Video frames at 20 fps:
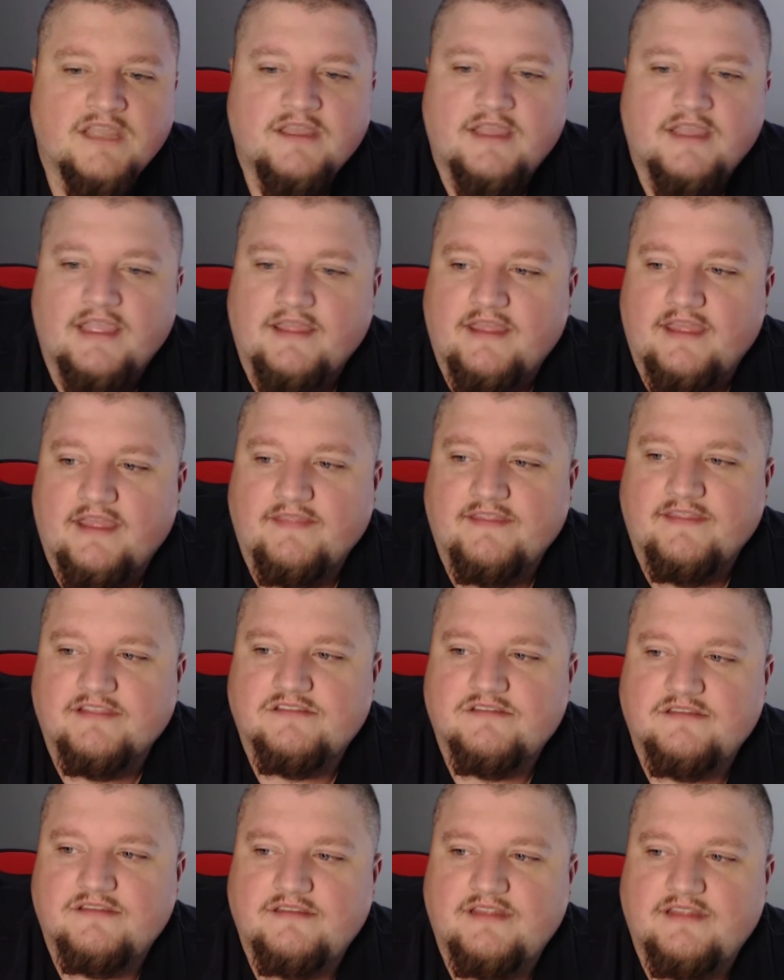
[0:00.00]
In this
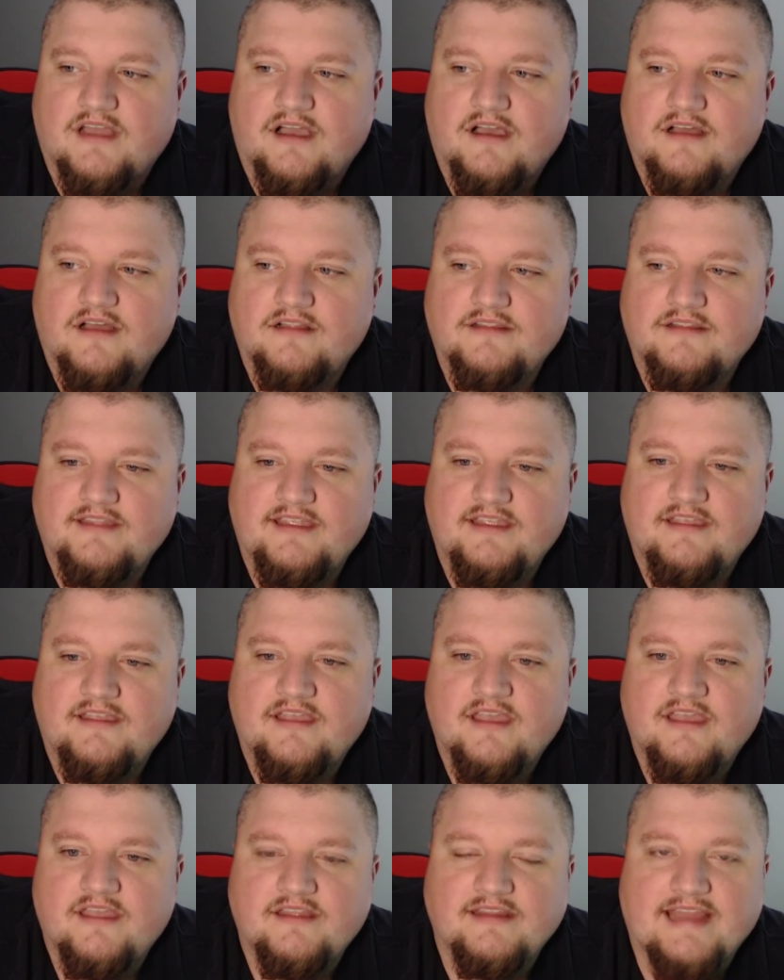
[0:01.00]
league
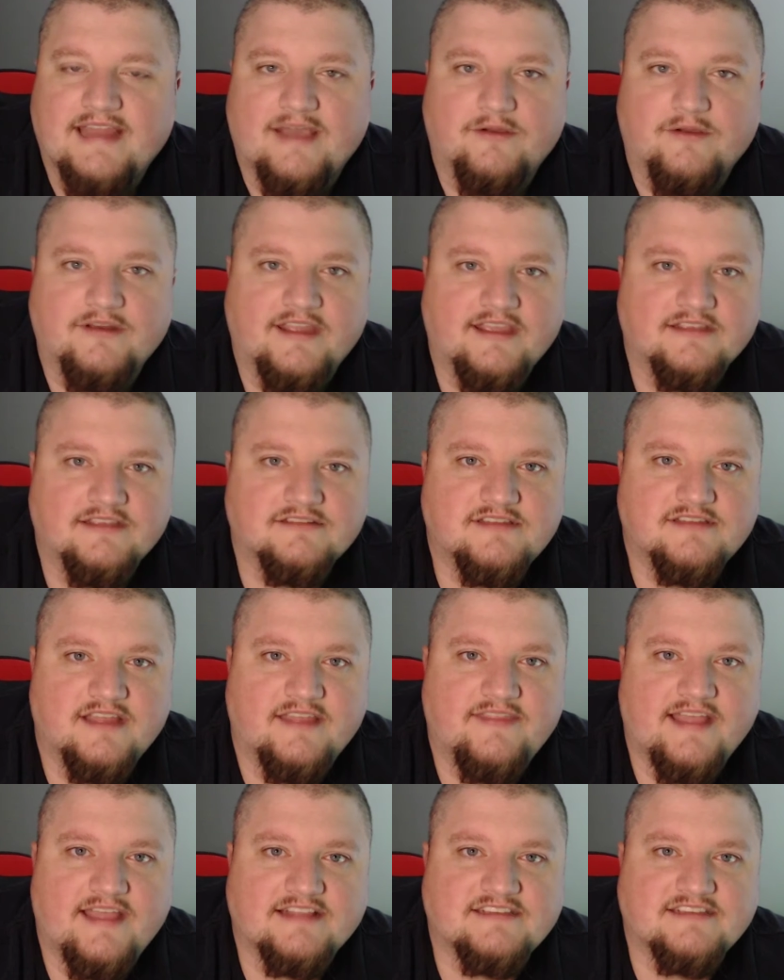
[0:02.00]
nowadays,
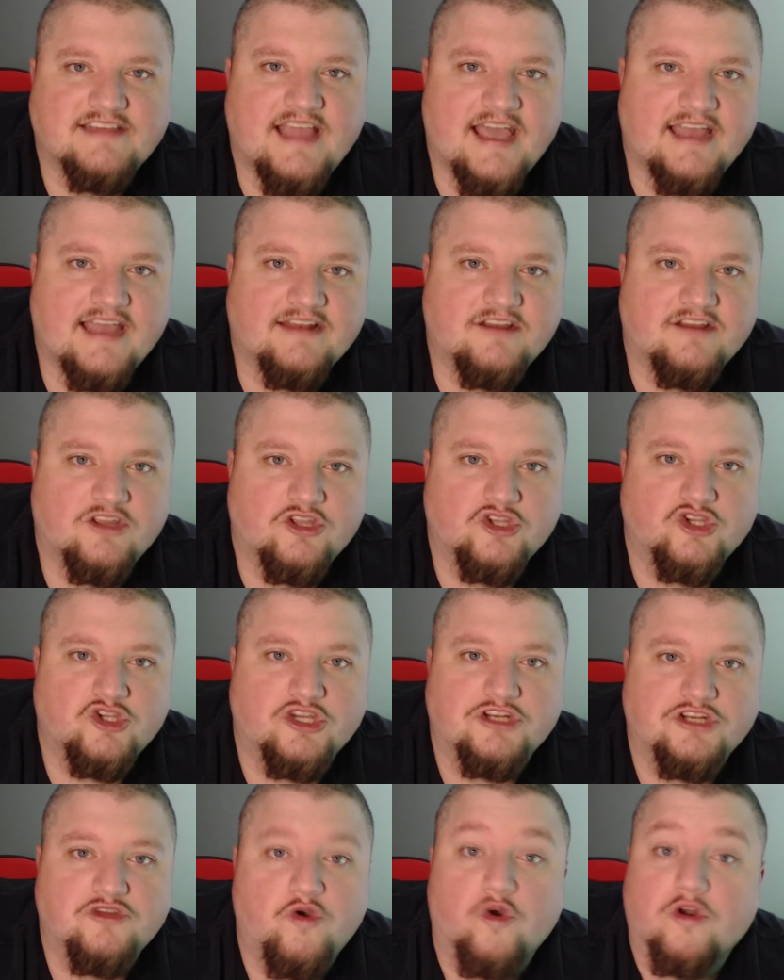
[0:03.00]
that's not
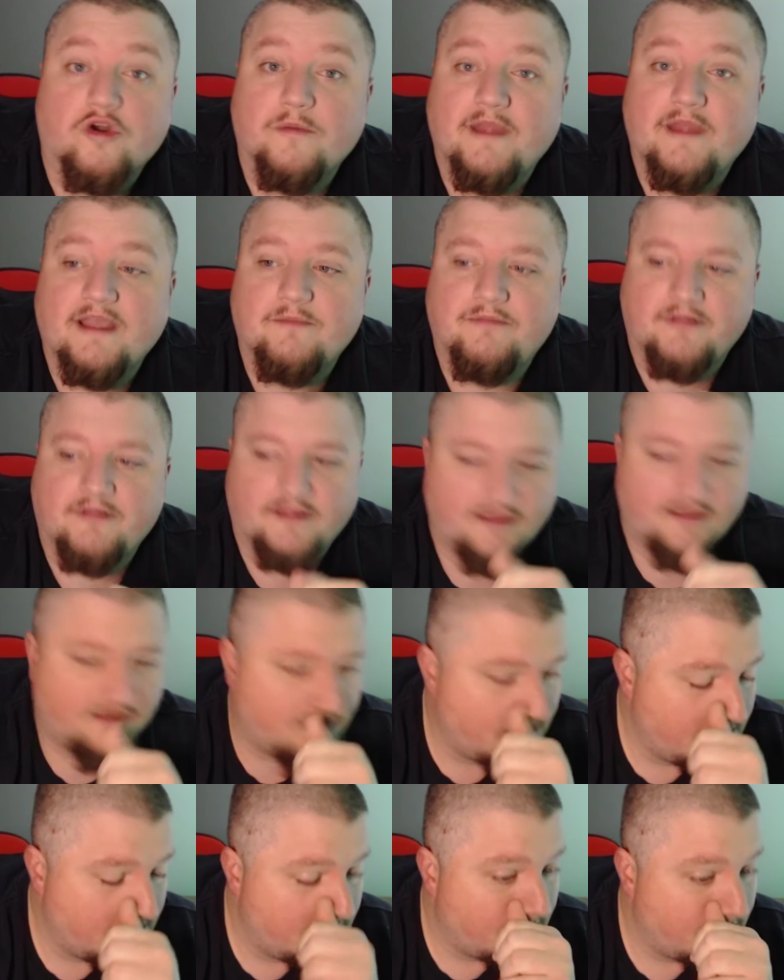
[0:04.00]
good quarterback play.
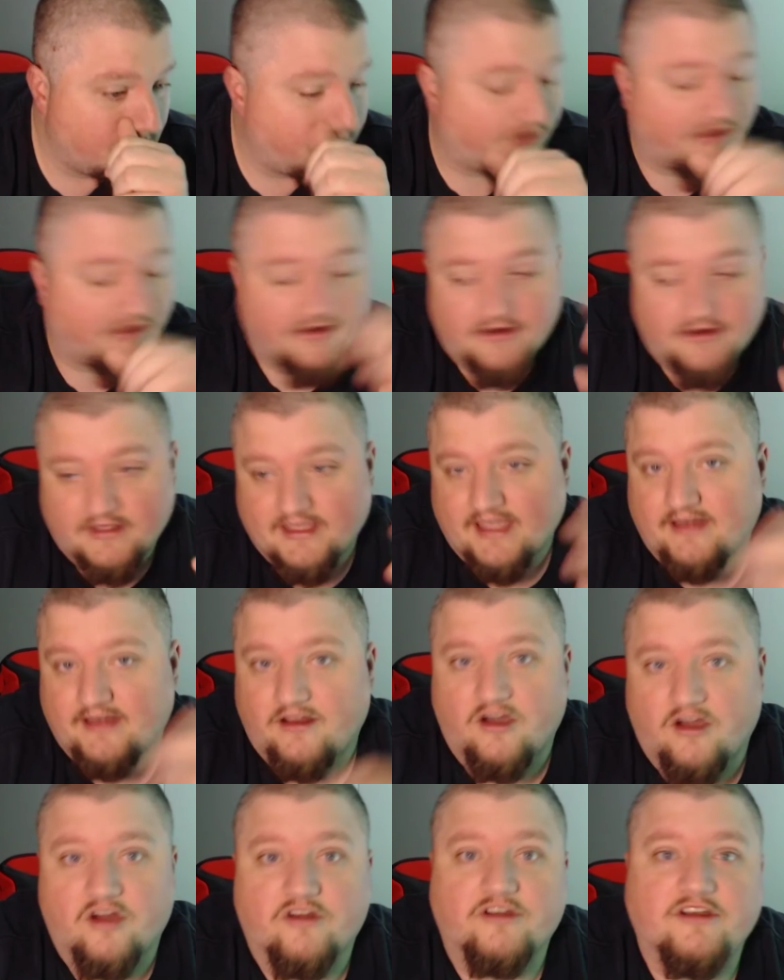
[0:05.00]
But again,
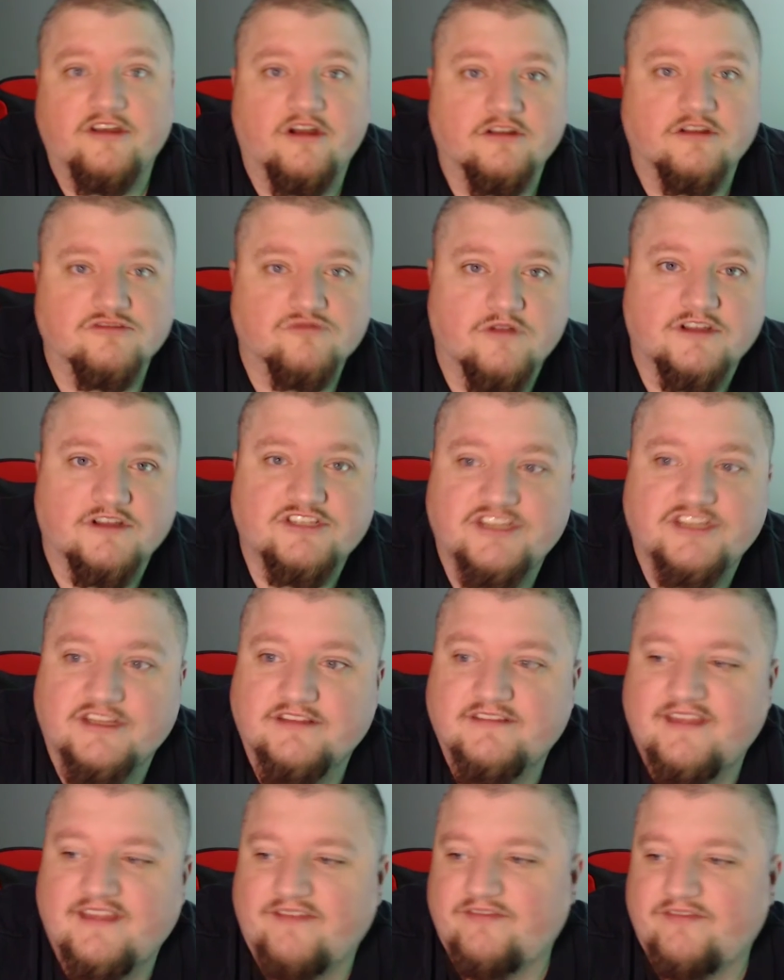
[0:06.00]
100 yards rushing
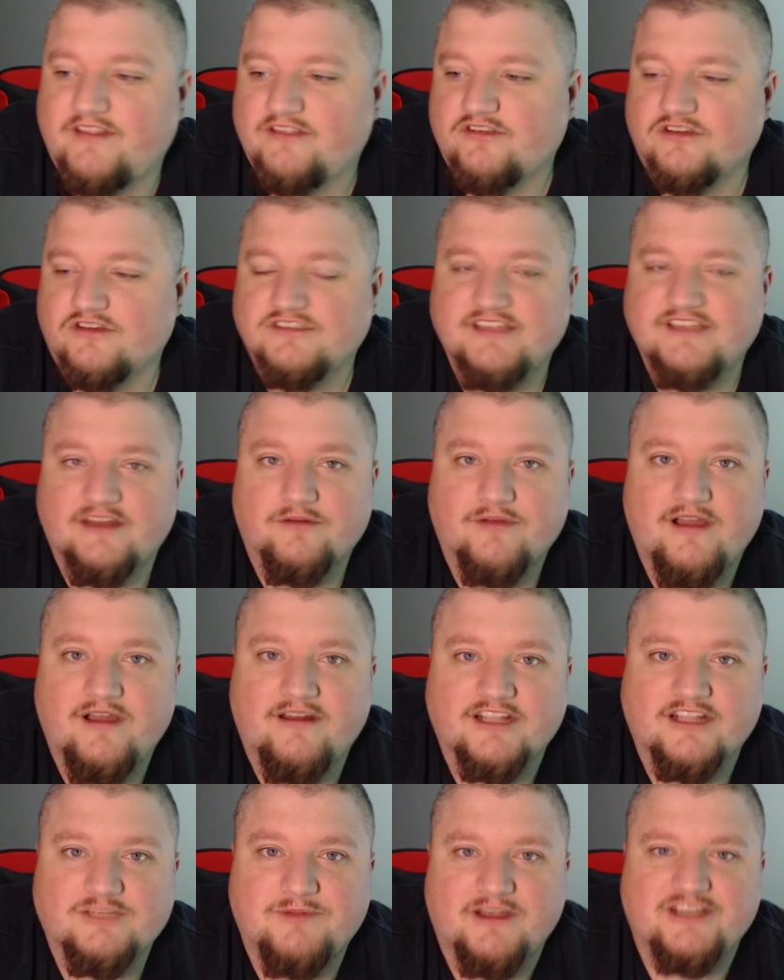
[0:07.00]
definitely turns that around,
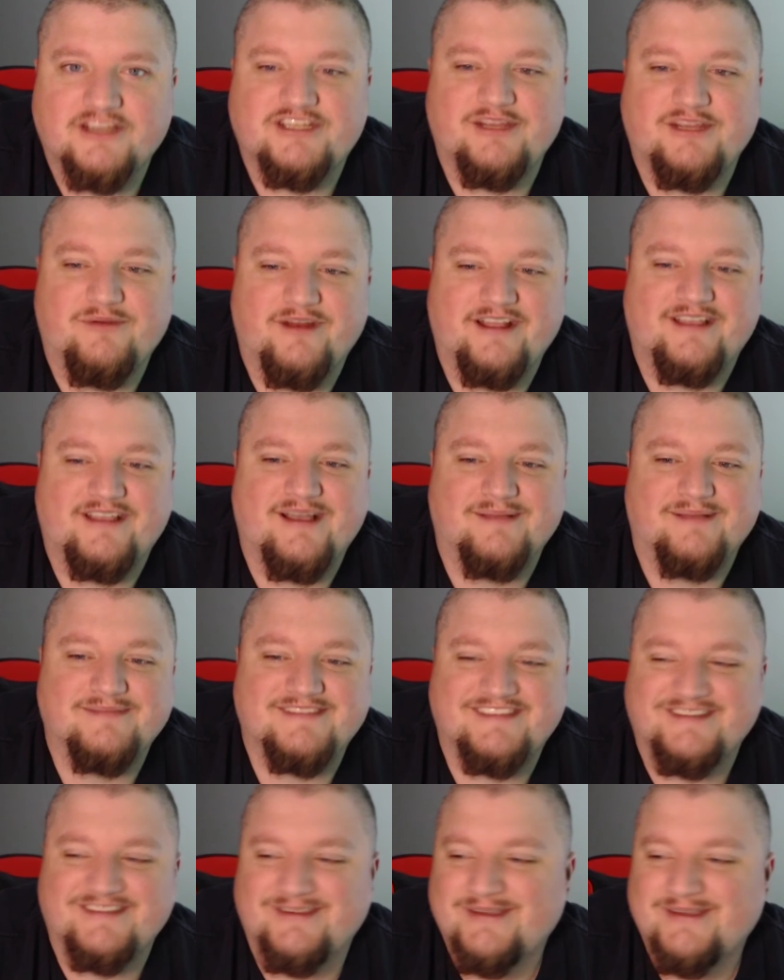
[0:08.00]
especially when it comes
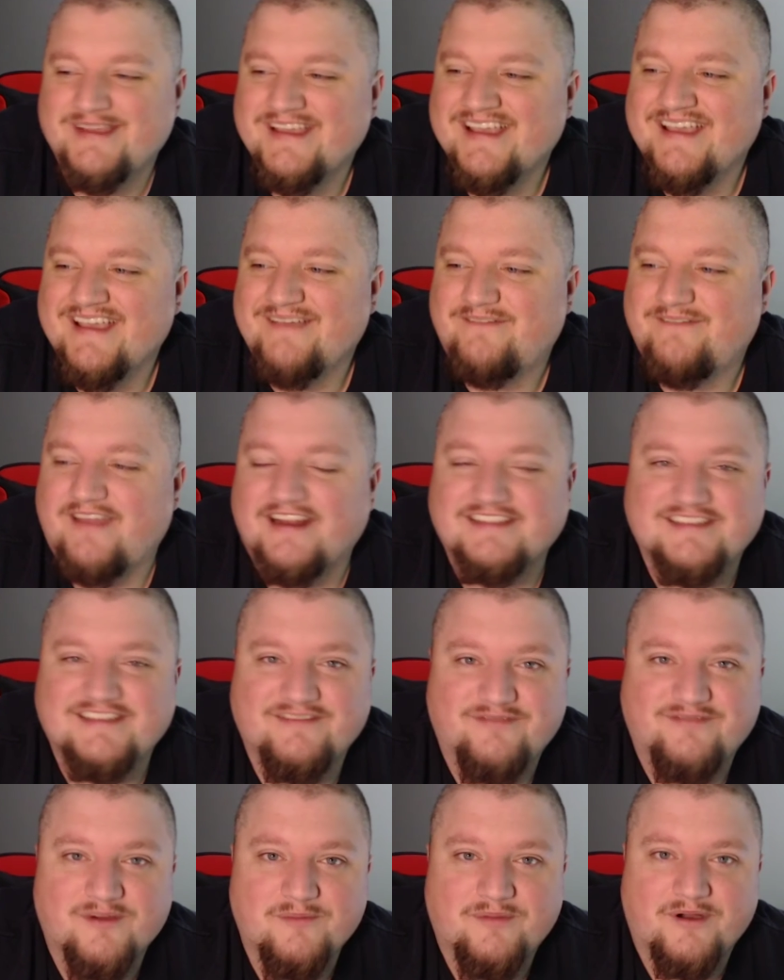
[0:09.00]
to fantasy
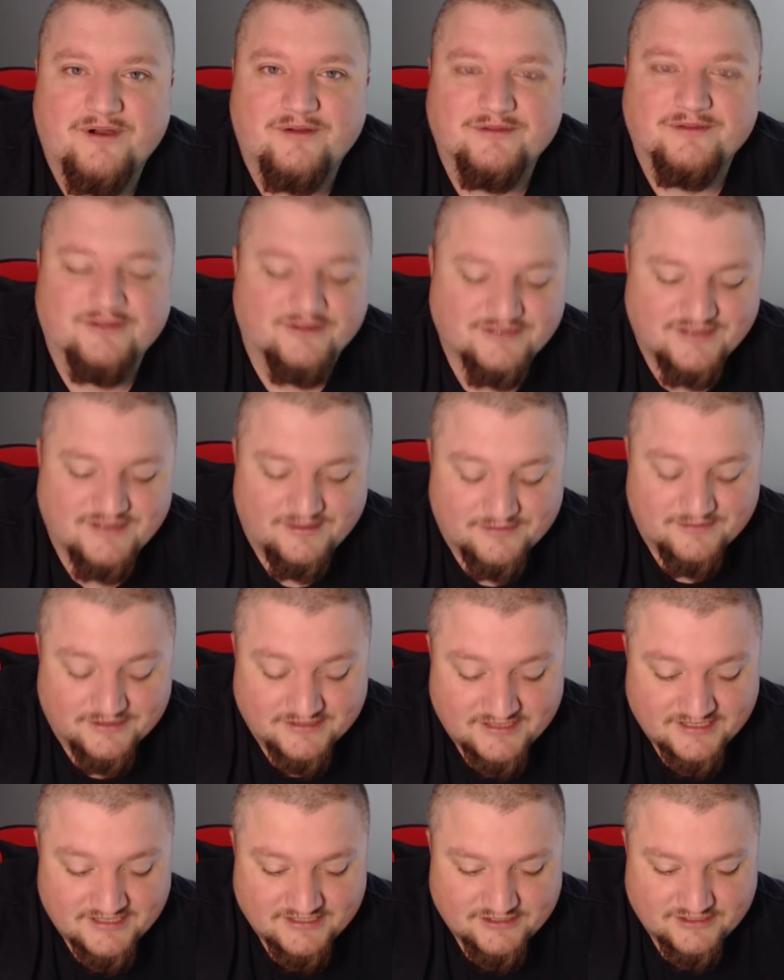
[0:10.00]
football with those numbers.
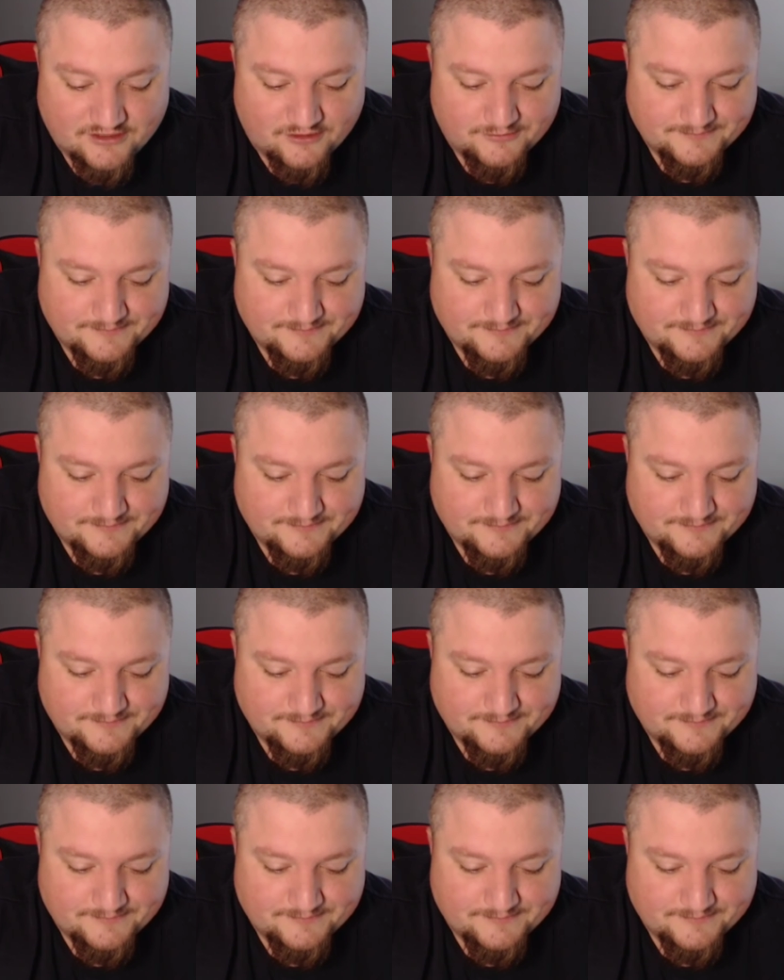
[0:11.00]
So